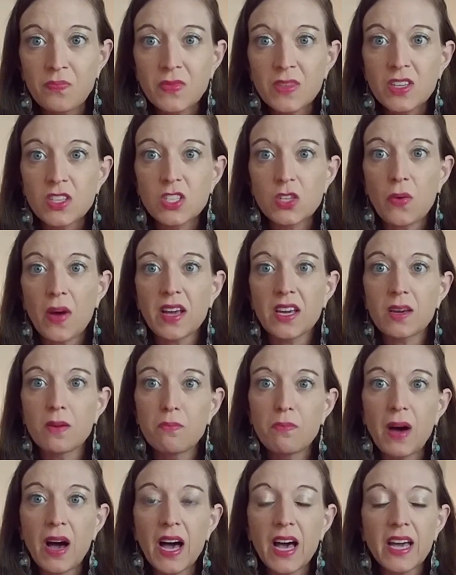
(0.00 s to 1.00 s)
So I
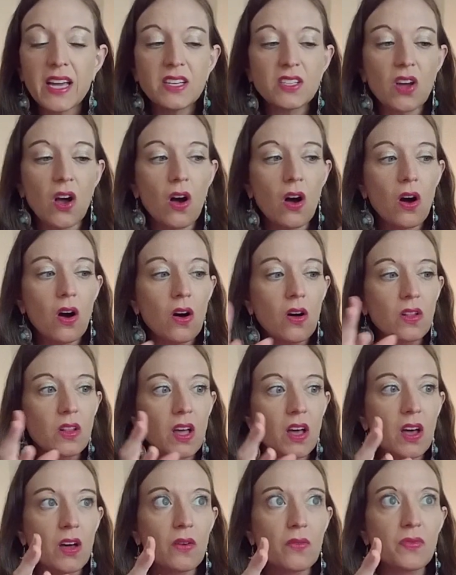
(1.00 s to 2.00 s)
combined all
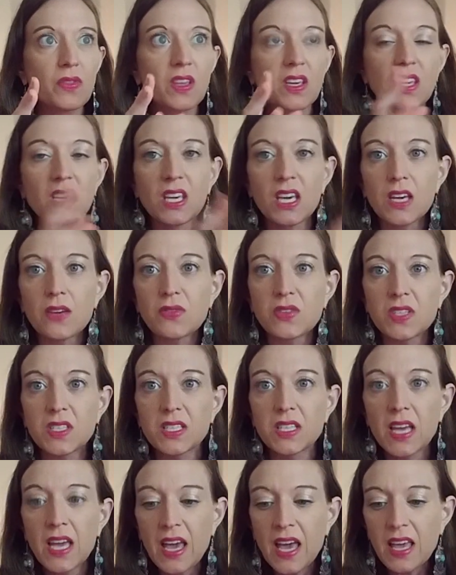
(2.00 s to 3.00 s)
of the
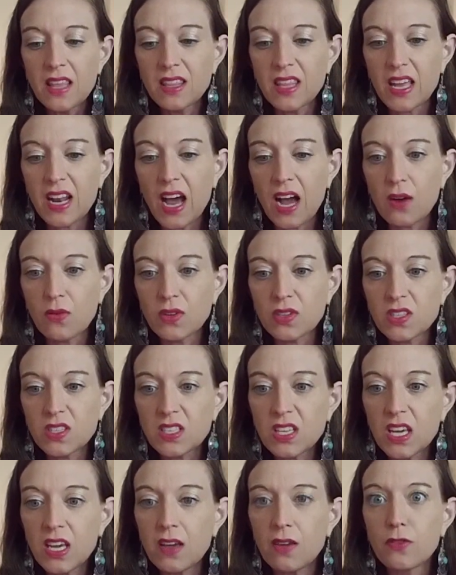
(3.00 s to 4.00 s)
gifts that I
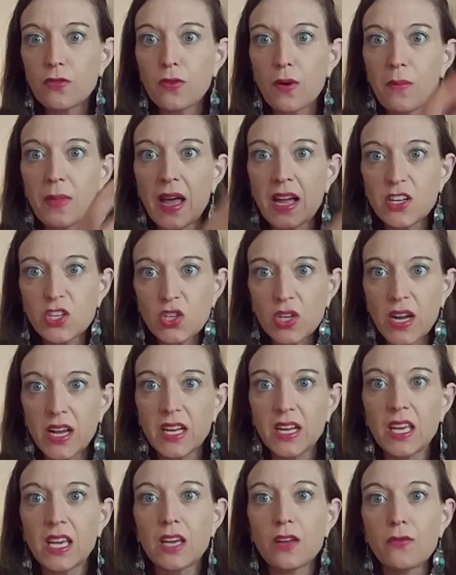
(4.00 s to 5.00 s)
received from that
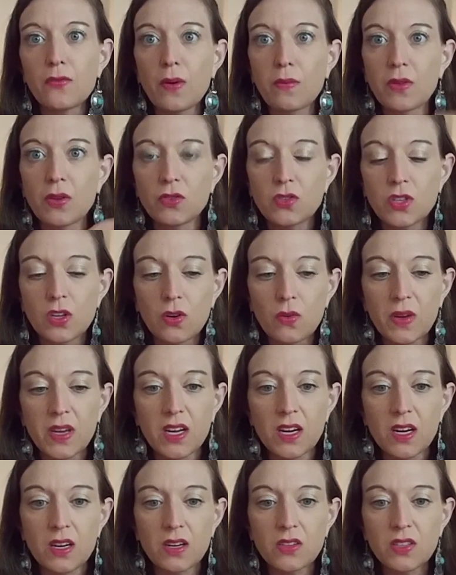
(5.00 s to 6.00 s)
training and from those
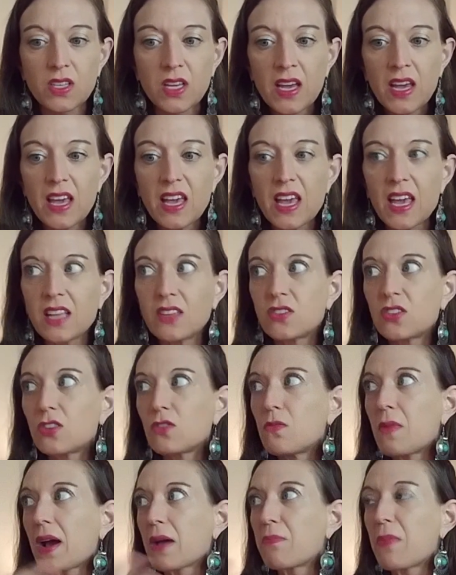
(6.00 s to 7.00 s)
careers into
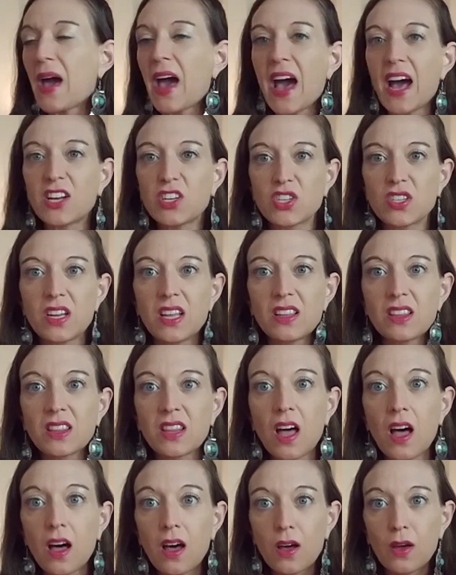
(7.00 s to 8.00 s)
my passion and
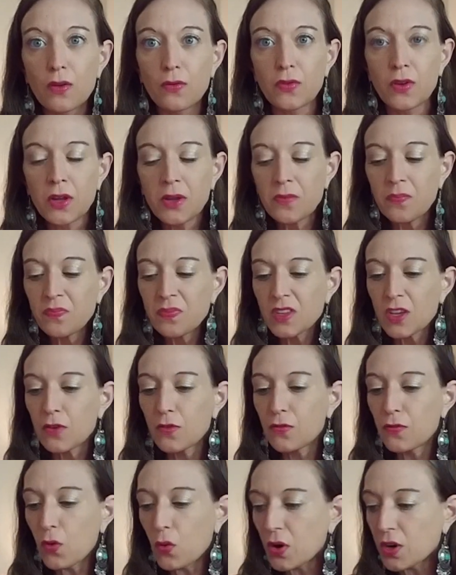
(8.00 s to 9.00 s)
love
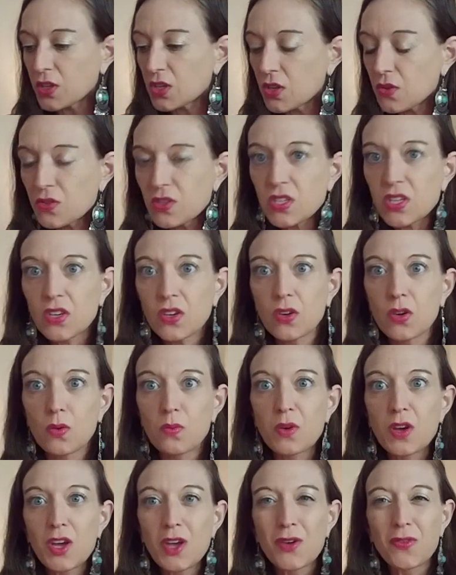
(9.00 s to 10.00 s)
for YouTube,
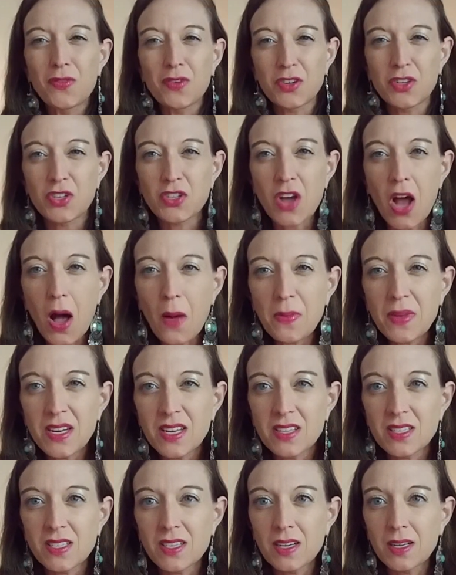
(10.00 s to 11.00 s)
for
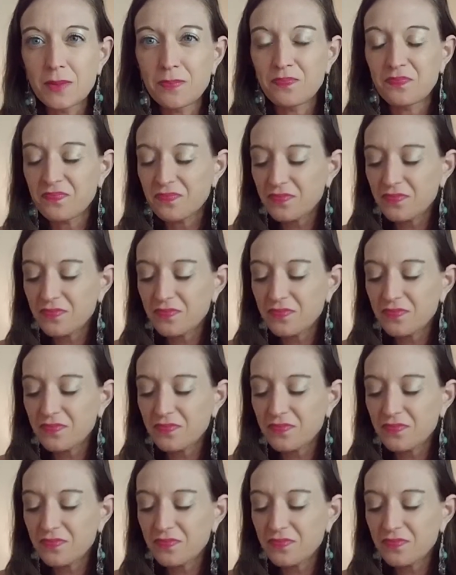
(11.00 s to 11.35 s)
shamanism,